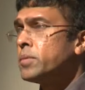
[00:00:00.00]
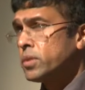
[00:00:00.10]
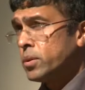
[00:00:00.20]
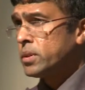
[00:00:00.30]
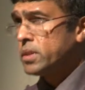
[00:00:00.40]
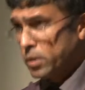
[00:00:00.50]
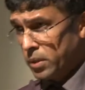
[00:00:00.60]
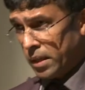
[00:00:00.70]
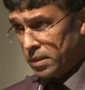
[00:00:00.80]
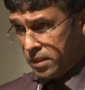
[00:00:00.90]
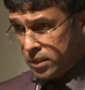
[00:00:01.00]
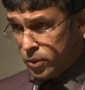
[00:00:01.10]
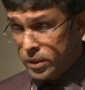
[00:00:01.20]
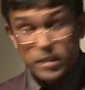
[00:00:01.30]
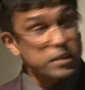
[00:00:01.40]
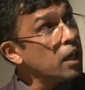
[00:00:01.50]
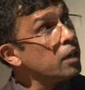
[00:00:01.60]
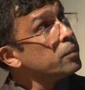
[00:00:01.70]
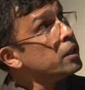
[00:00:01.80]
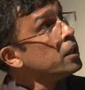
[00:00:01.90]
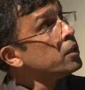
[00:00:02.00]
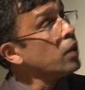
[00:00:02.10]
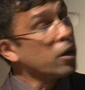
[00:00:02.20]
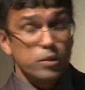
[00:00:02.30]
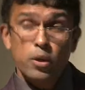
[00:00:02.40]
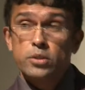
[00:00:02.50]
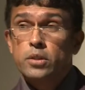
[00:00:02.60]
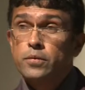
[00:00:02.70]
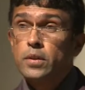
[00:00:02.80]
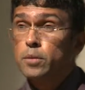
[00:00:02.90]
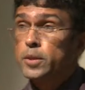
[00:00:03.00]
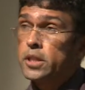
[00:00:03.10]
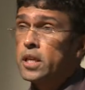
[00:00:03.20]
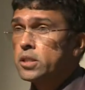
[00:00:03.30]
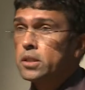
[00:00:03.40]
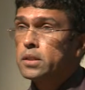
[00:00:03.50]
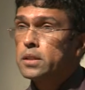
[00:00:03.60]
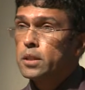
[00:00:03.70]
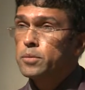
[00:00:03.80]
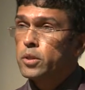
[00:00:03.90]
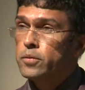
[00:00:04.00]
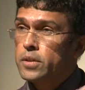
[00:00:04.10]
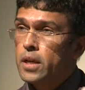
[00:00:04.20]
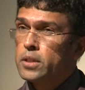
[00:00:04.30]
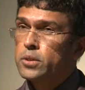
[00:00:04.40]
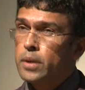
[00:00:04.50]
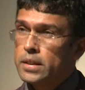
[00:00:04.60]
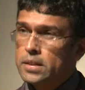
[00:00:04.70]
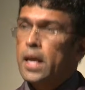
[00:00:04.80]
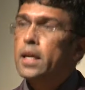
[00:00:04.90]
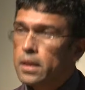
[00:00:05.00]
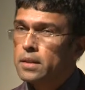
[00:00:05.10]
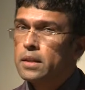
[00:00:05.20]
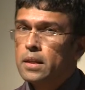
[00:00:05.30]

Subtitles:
So it's that during that time, you have lots of limitation in terms of trying to exactly